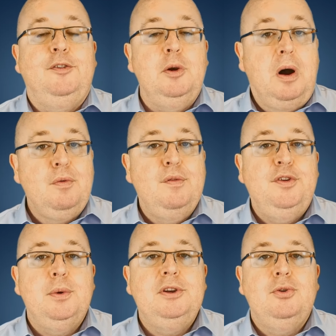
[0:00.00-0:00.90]
you are
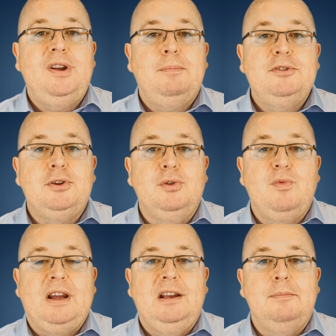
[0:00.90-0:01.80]
reviewing your numbers on a
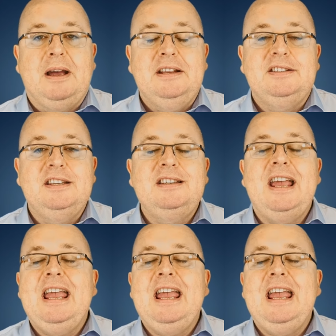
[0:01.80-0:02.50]
regular basis,